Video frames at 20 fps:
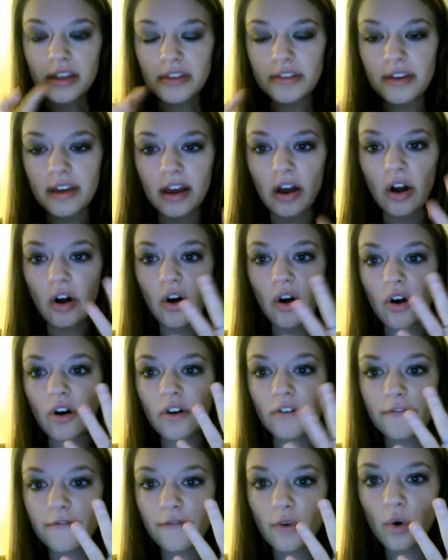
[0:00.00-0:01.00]
there are
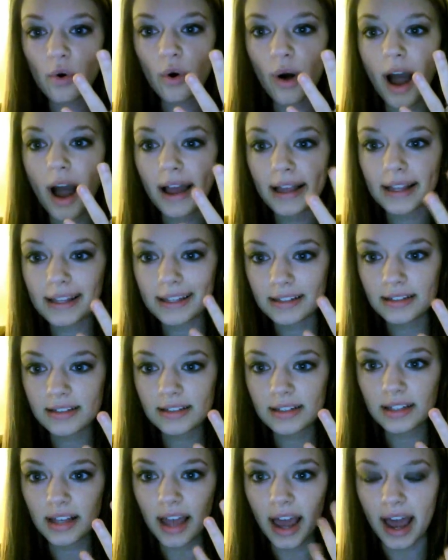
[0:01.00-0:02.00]
4
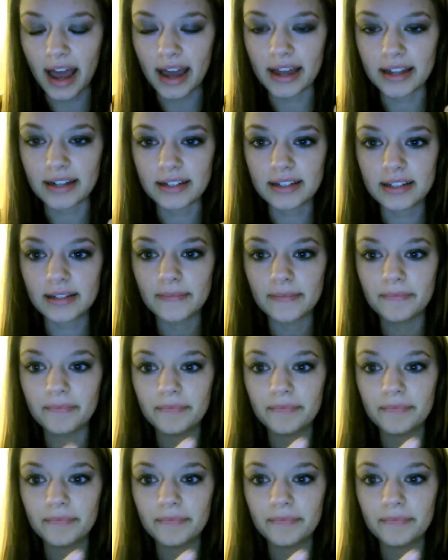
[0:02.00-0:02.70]
islands, and